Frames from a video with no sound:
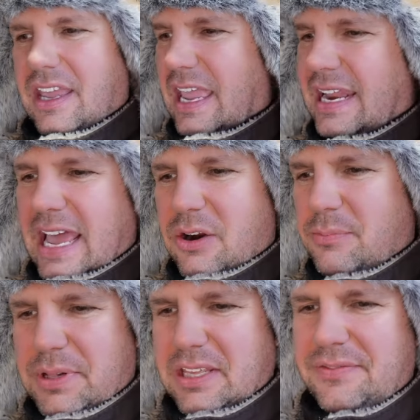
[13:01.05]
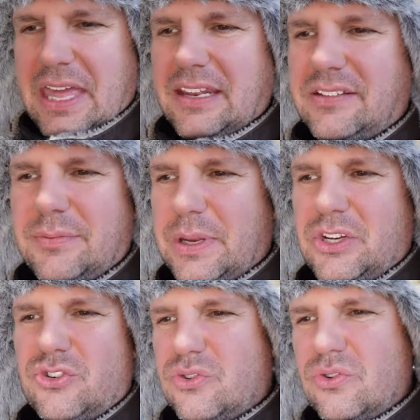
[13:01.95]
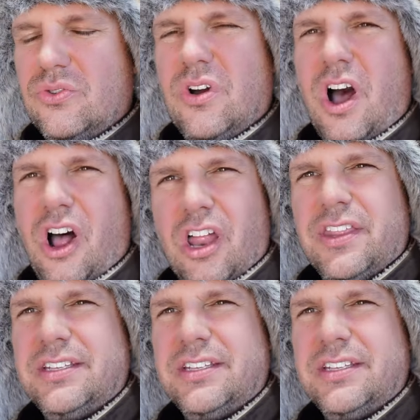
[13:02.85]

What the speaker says: And I don't believe that to be true all the